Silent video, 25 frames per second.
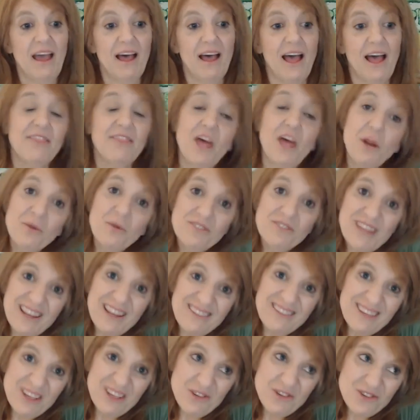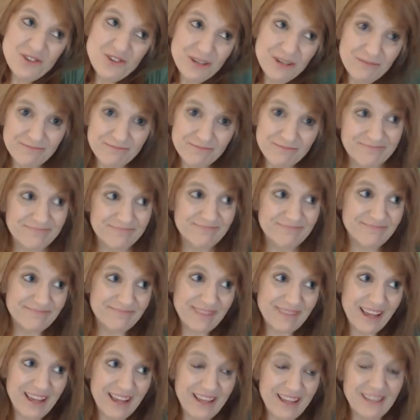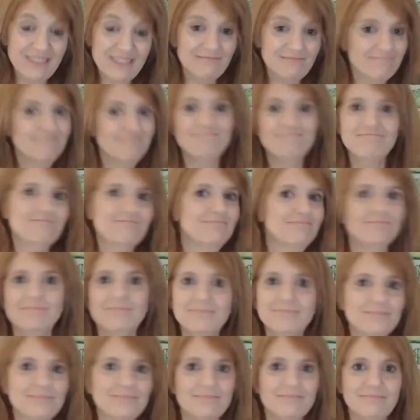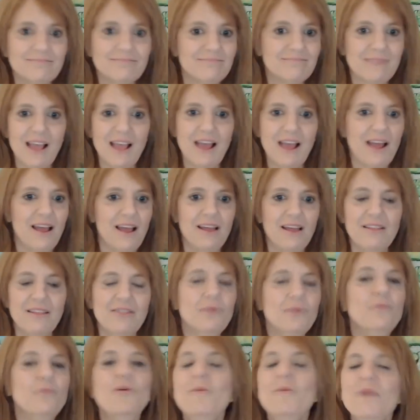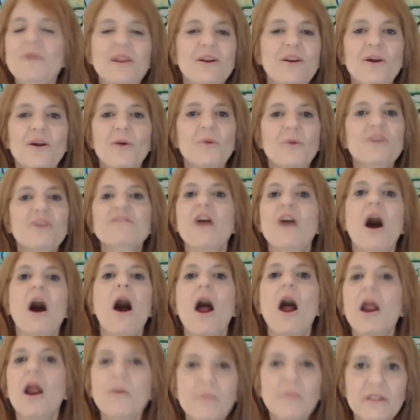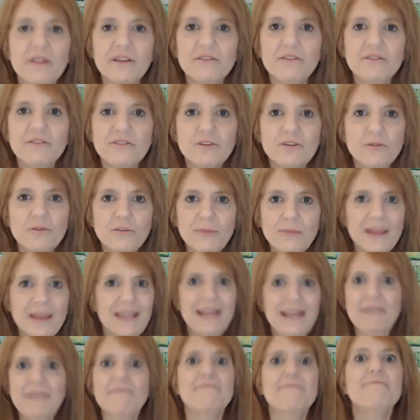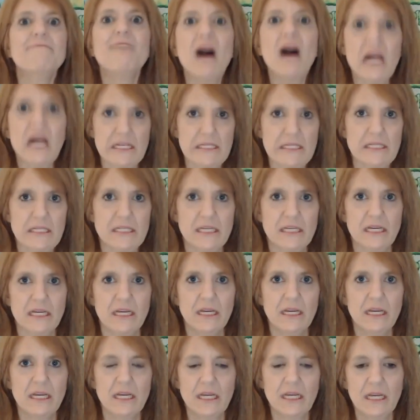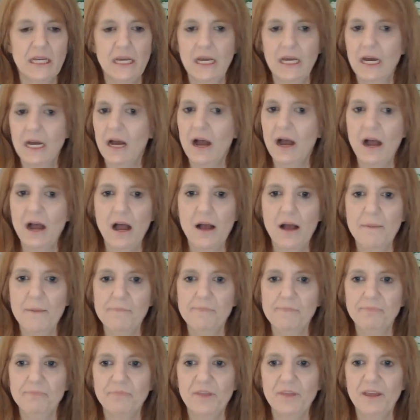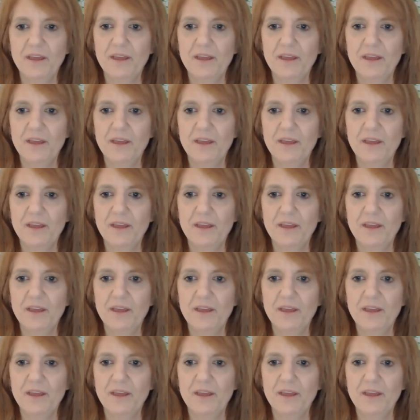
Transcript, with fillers: I thought it was an execution. I the woman was harmless. She was making a fuss. Um,